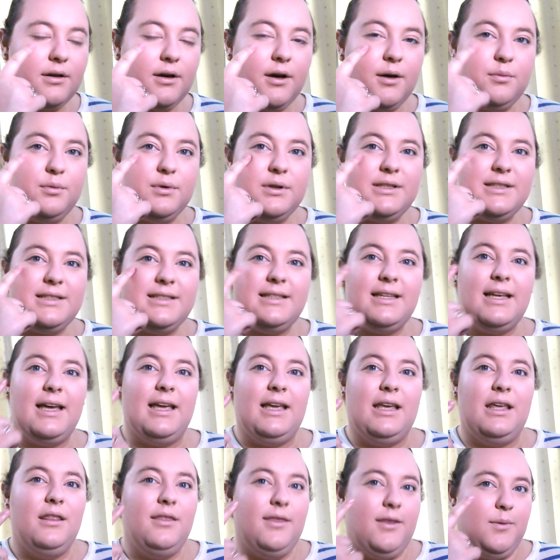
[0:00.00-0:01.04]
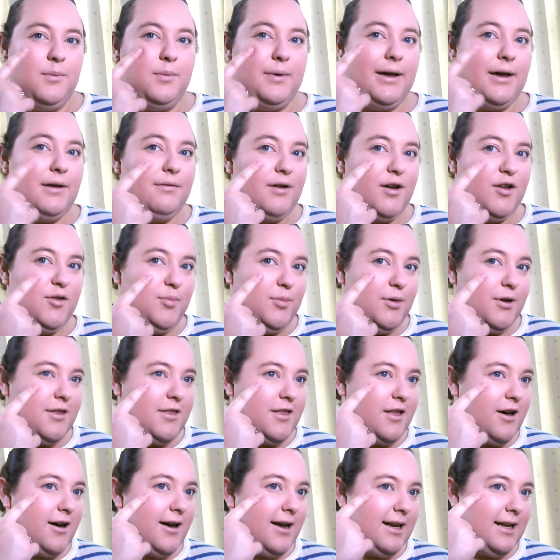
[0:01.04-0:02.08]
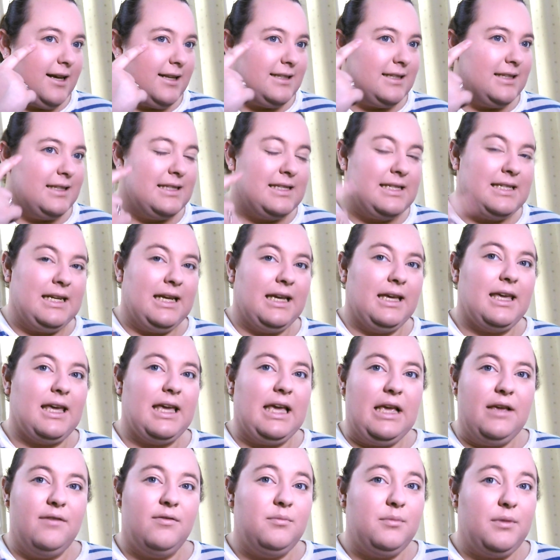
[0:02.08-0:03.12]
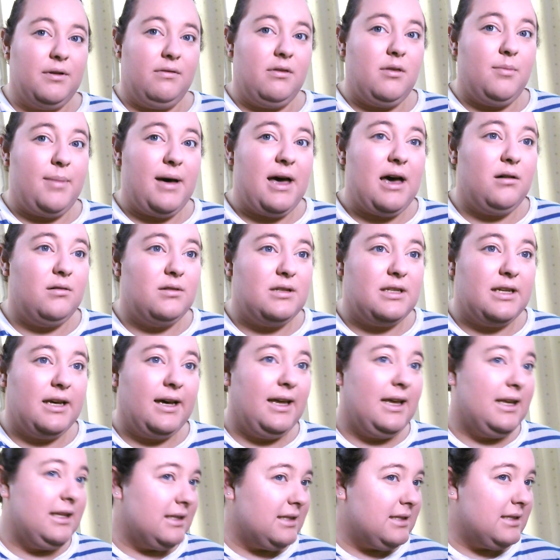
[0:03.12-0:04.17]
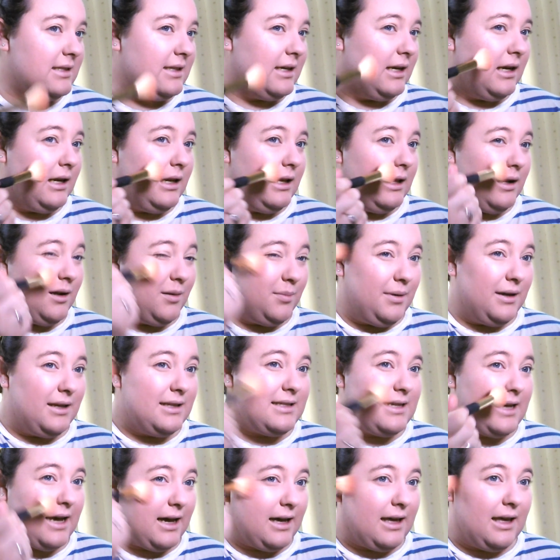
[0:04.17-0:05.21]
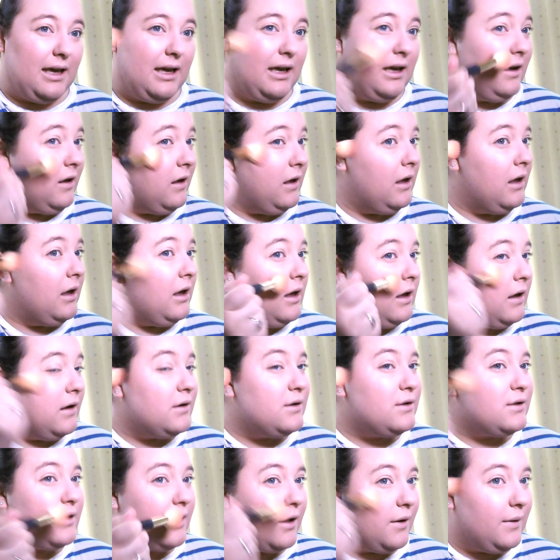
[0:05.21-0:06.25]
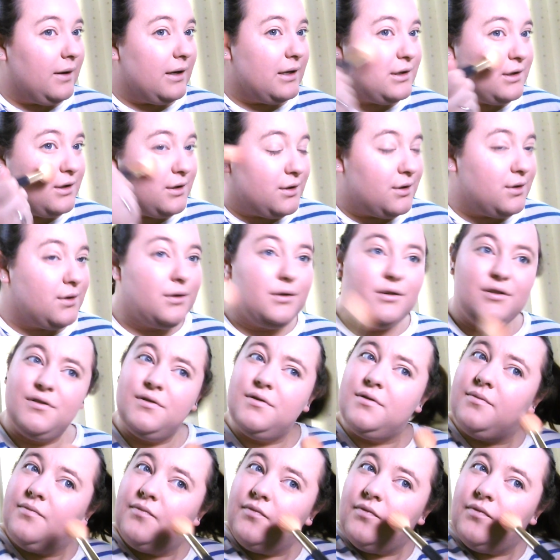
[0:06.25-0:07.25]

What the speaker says: I would say that where I've put the highlighting stick, even with the powder, is still a little bit tacky, so it's just sort of